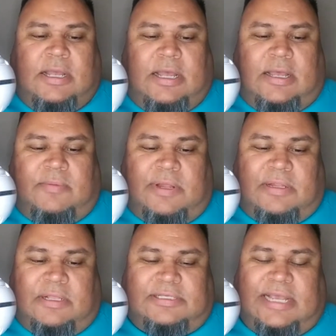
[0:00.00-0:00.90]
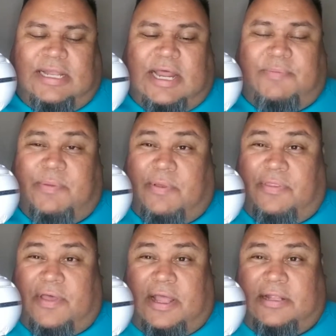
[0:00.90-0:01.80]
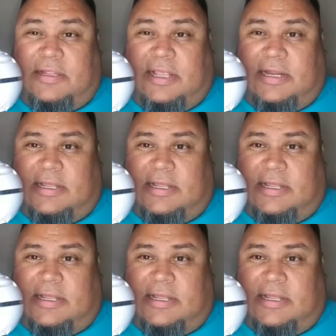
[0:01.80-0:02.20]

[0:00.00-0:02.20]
Um, looks like a lot of people thought that